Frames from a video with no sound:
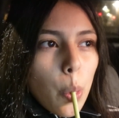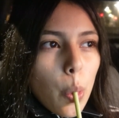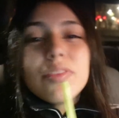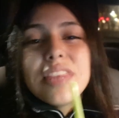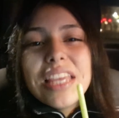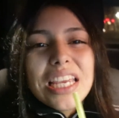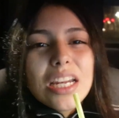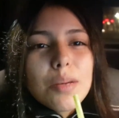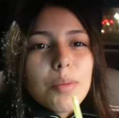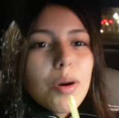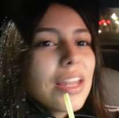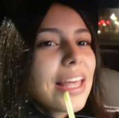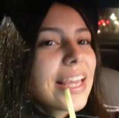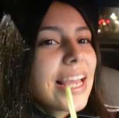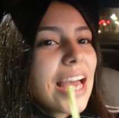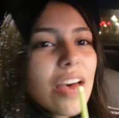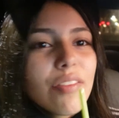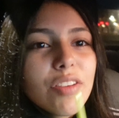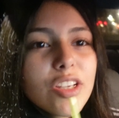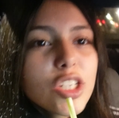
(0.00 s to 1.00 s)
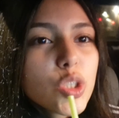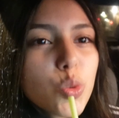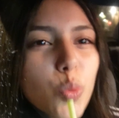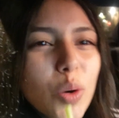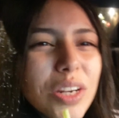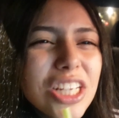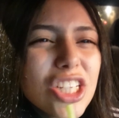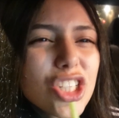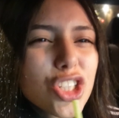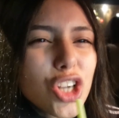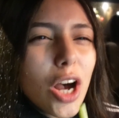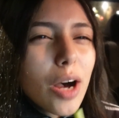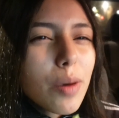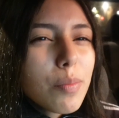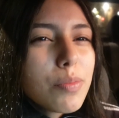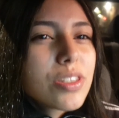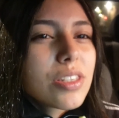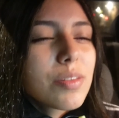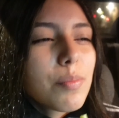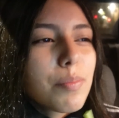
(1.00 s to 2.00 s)
Thinking about like having 20
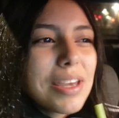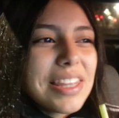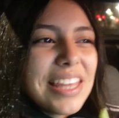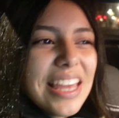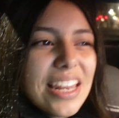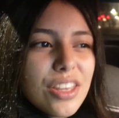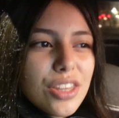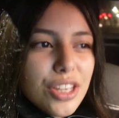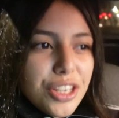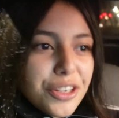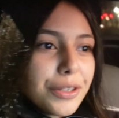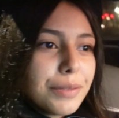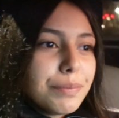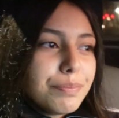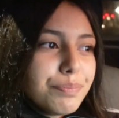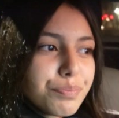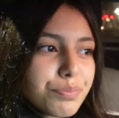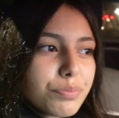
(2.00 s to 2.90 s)
jobs by the end of the year.